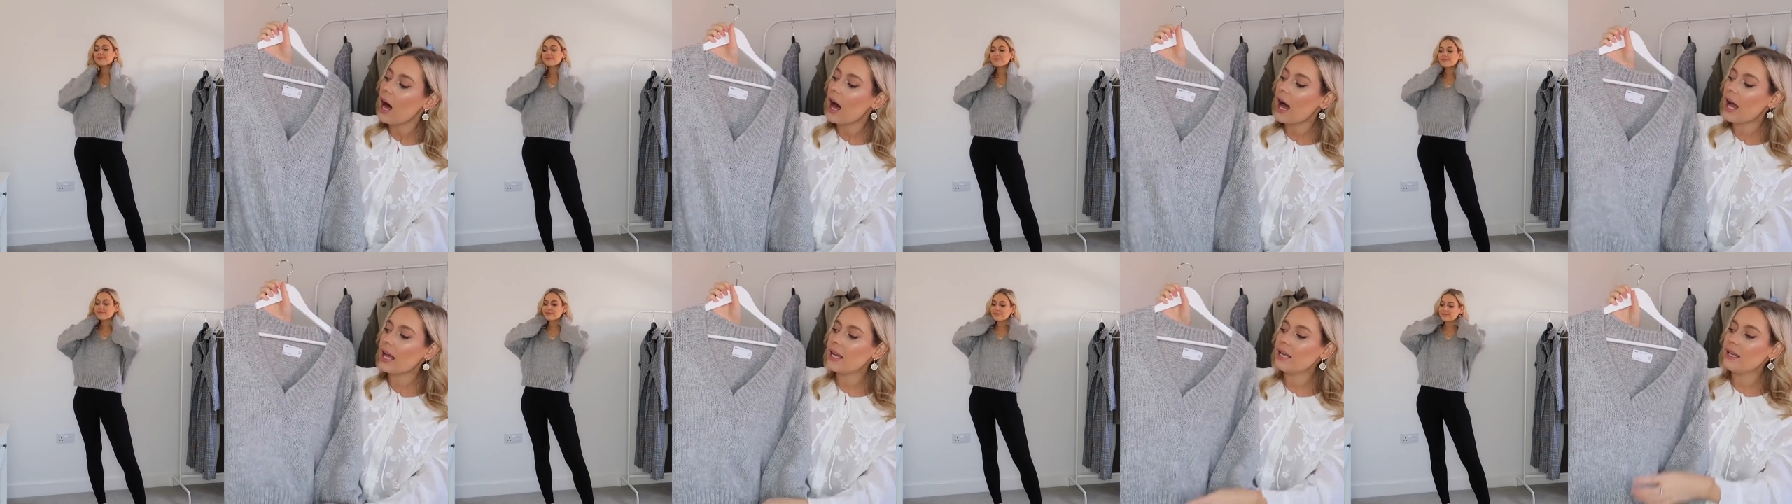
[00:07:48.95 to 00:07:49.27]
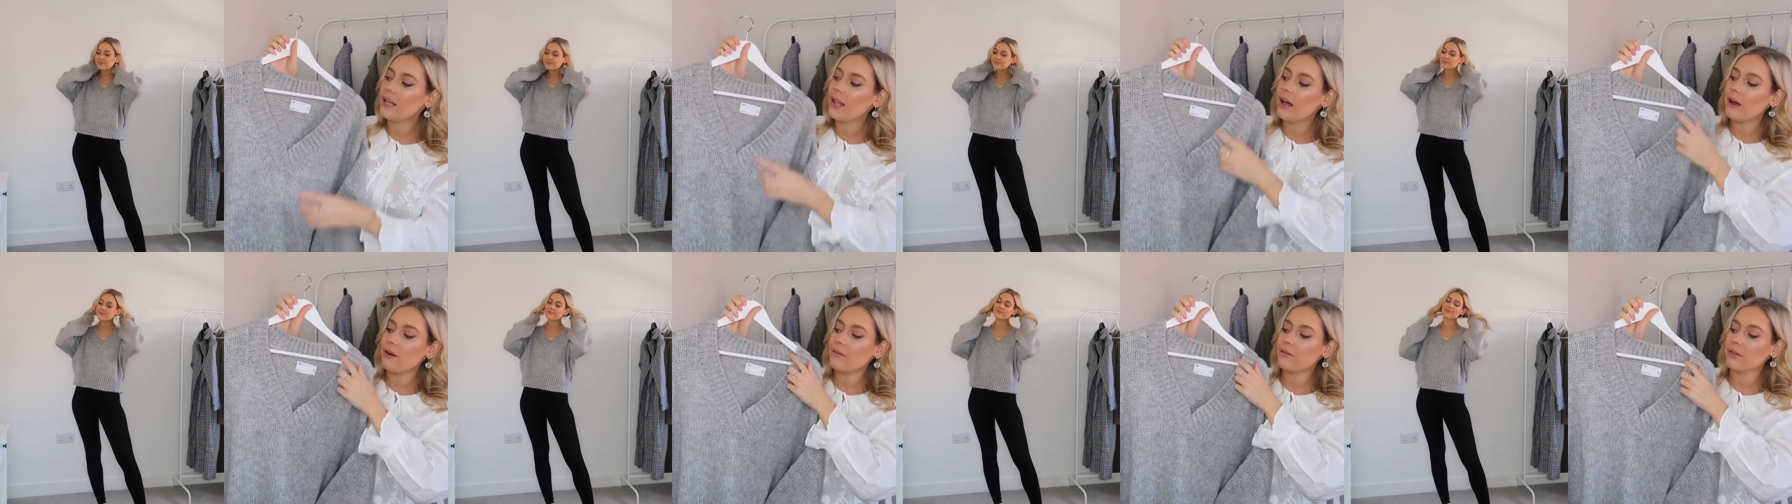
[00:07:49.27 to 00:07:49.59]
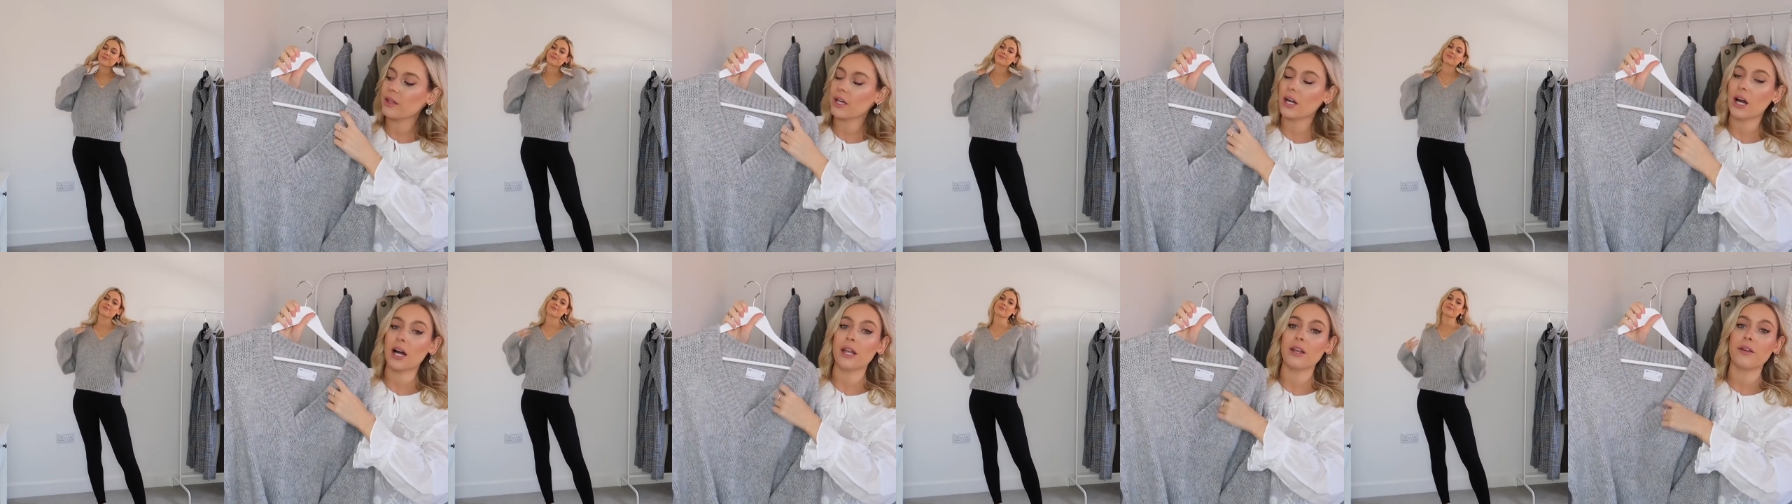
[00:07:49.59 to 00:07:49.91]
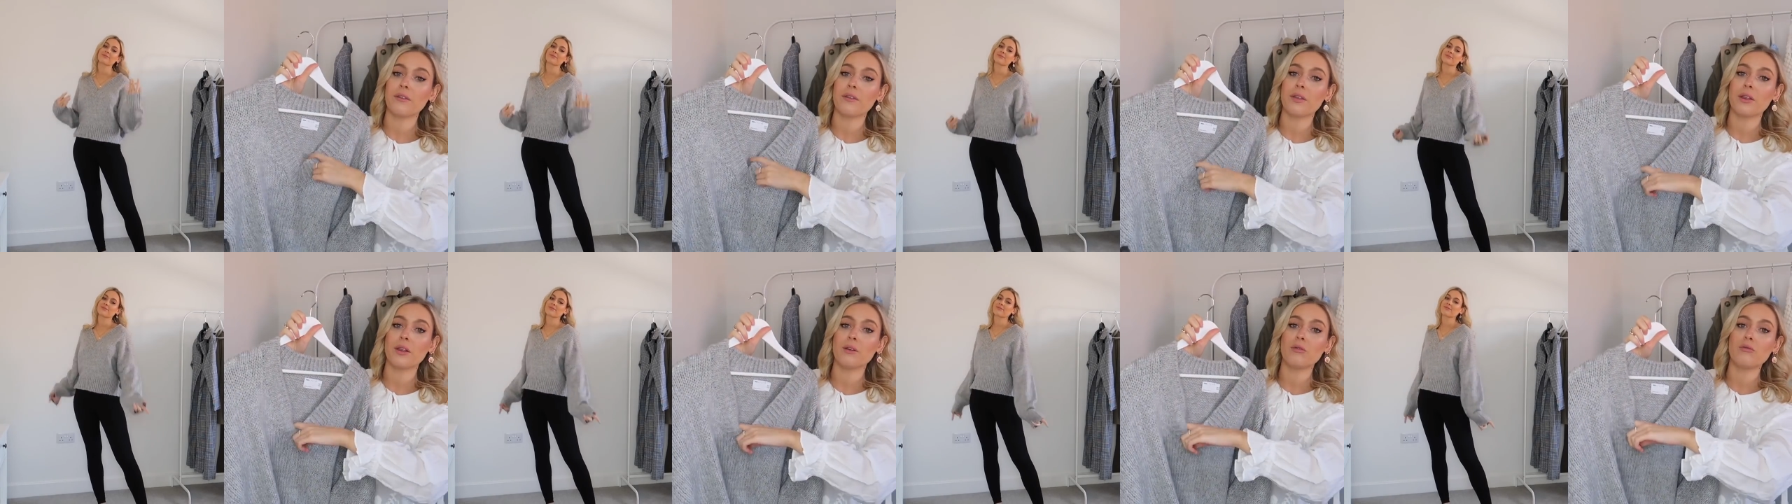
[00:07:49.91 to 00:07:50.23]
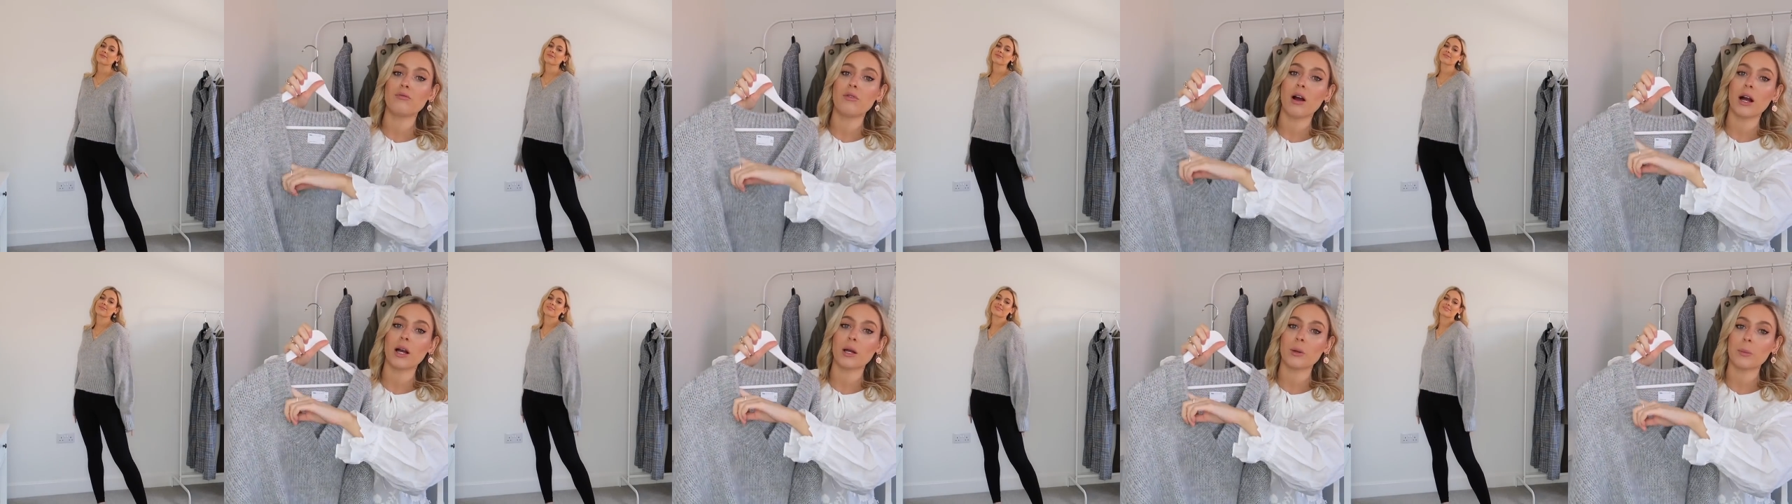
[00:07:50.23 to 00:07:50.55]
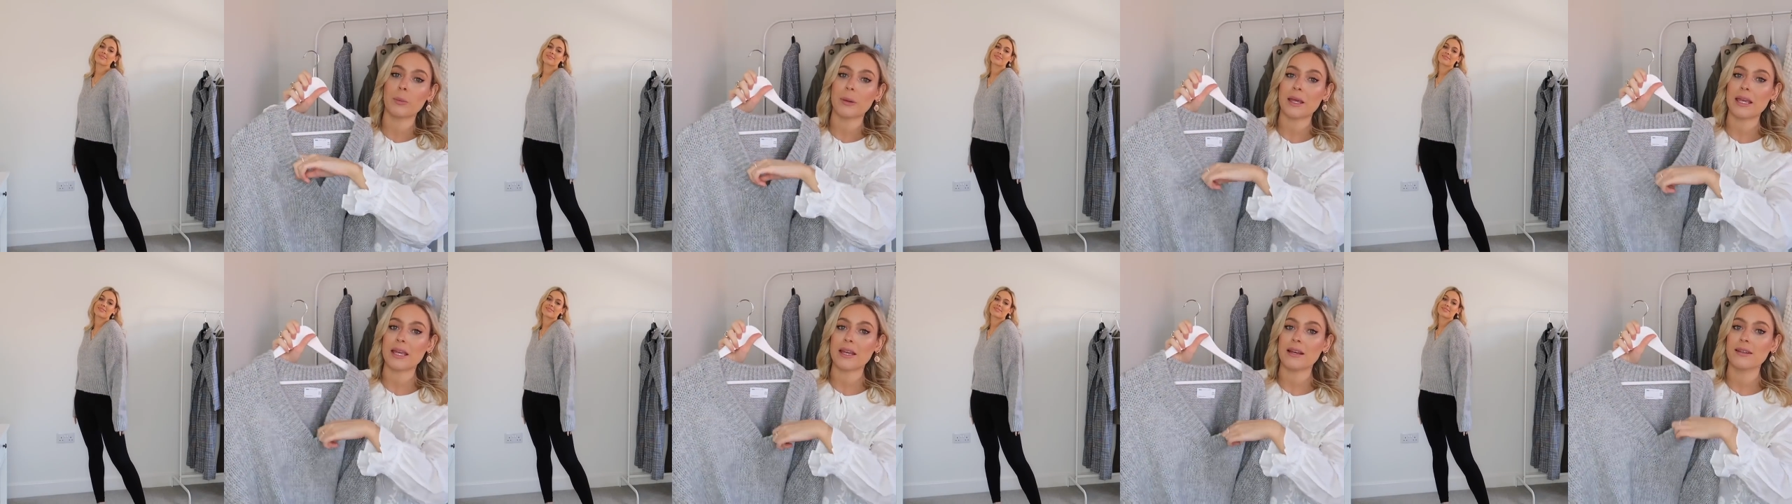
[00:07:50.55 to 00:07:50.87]
I love the kind of the
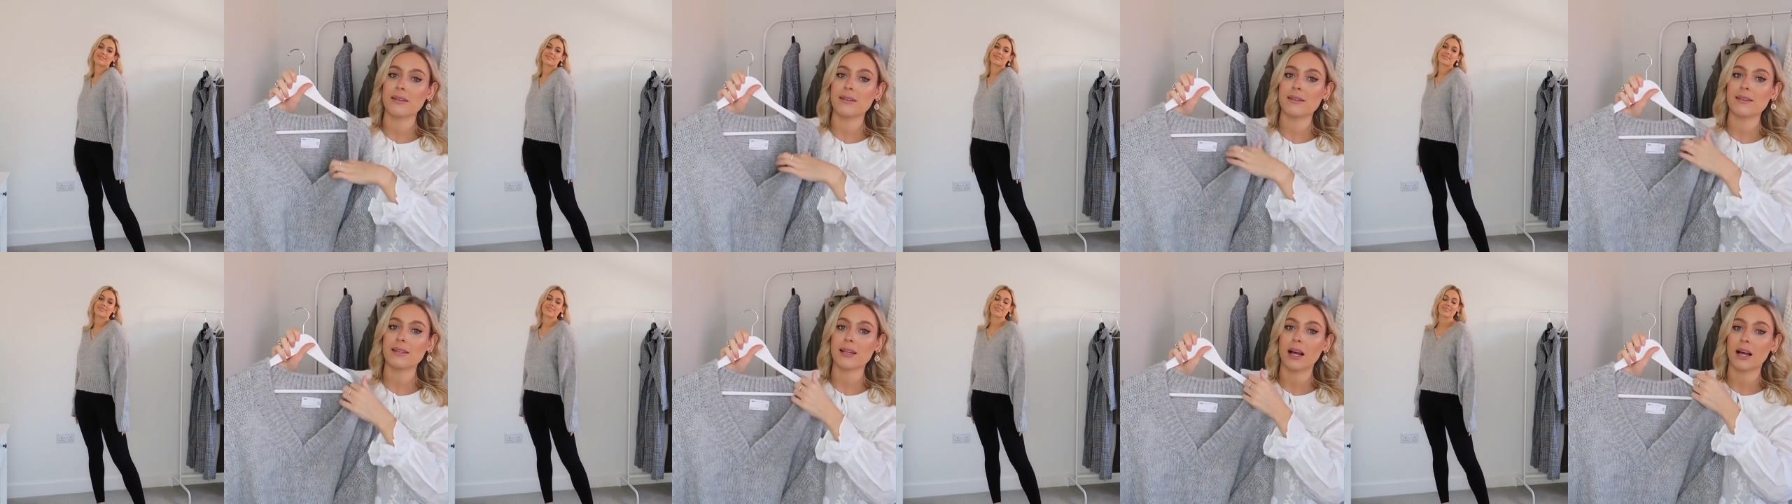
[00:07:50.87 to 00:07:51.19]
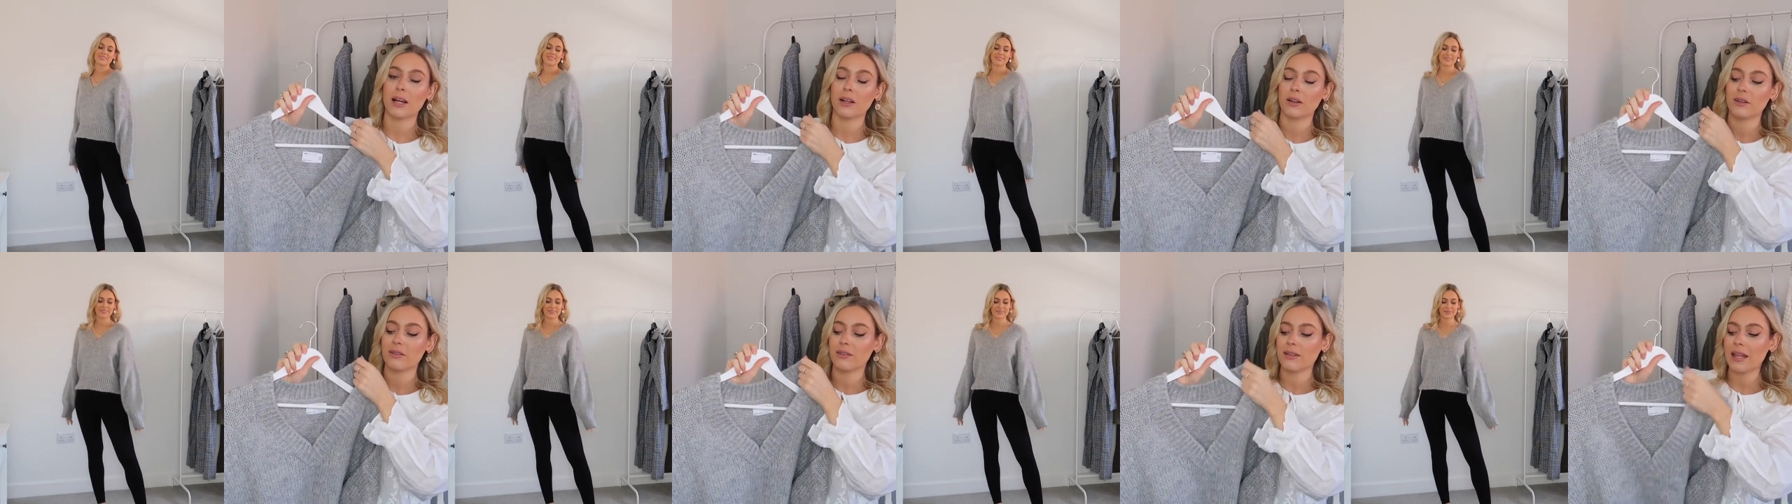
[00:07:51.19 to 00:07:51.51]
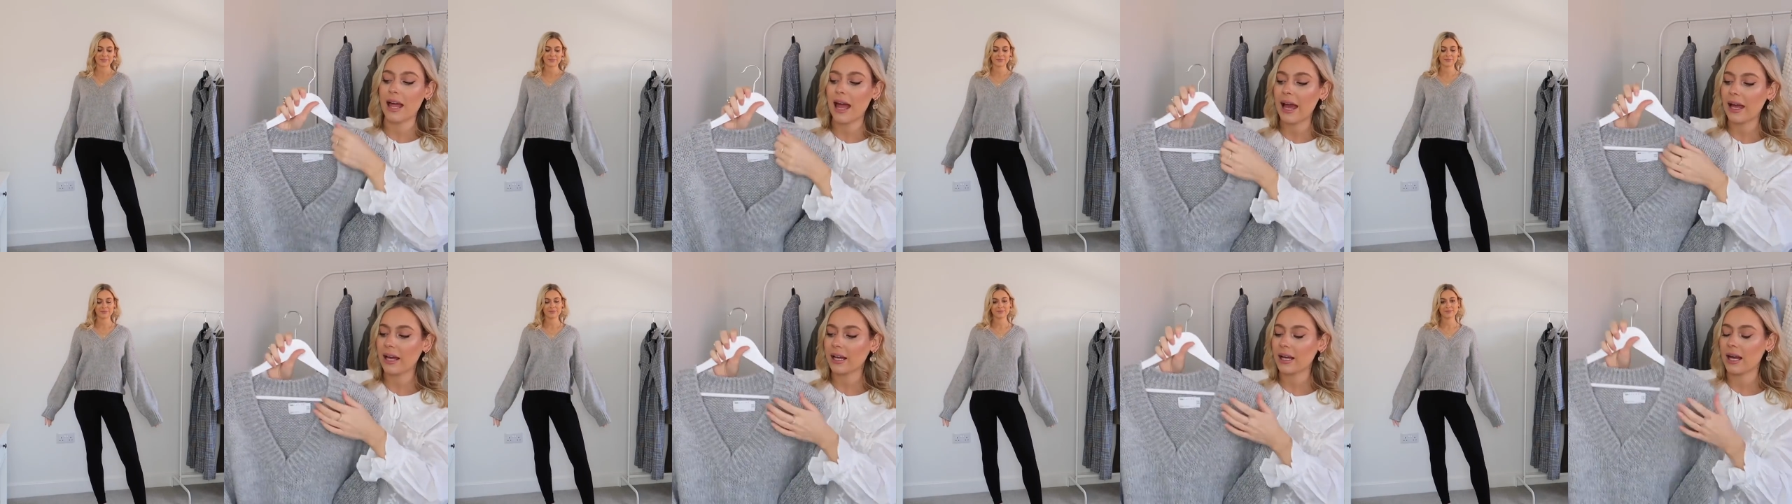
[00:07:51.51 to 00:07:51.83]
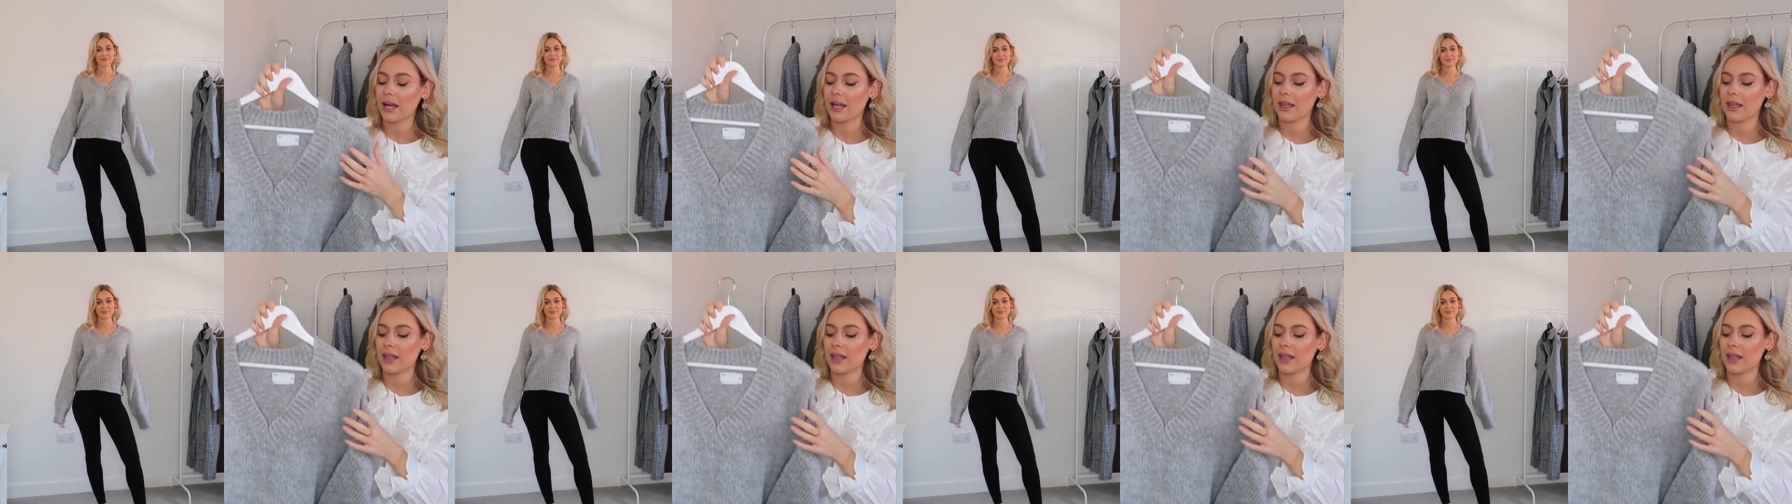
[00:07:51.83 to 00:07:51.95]
rugby style neck.